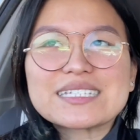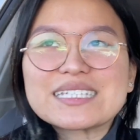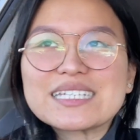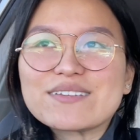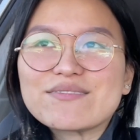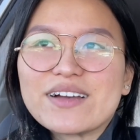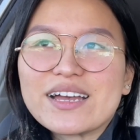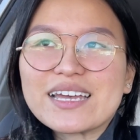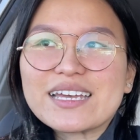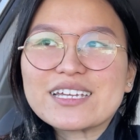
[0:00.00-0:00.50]
see if
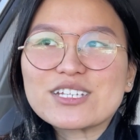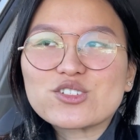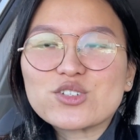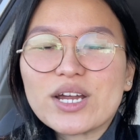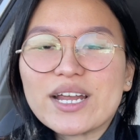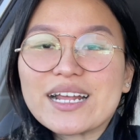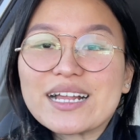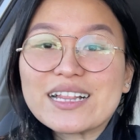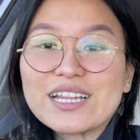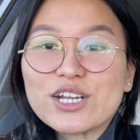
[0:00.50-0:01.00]
I can
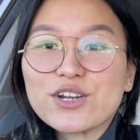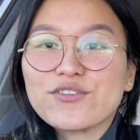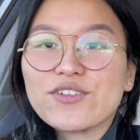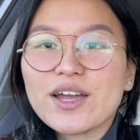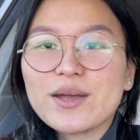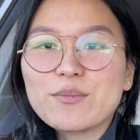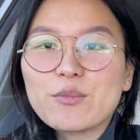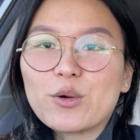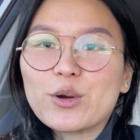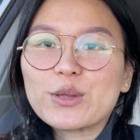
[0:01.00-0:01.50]
try to clarify
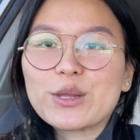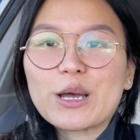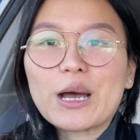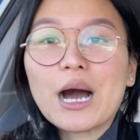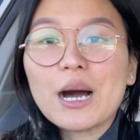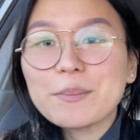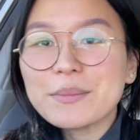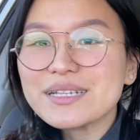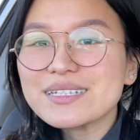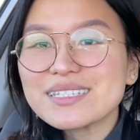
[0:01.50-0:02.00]
it more in the
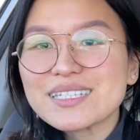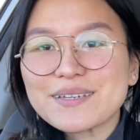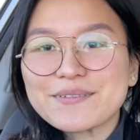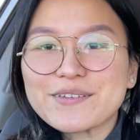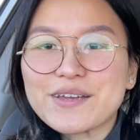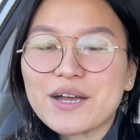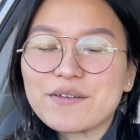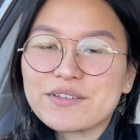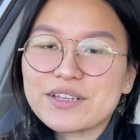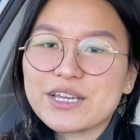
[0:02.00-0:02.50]
comments if you
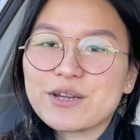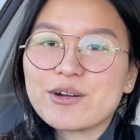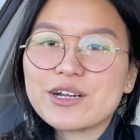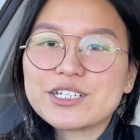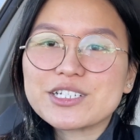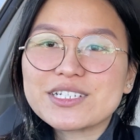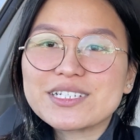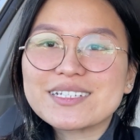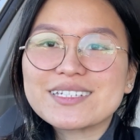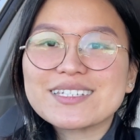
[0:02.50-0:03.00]
have any
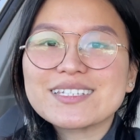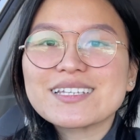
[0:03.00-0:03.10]
questions.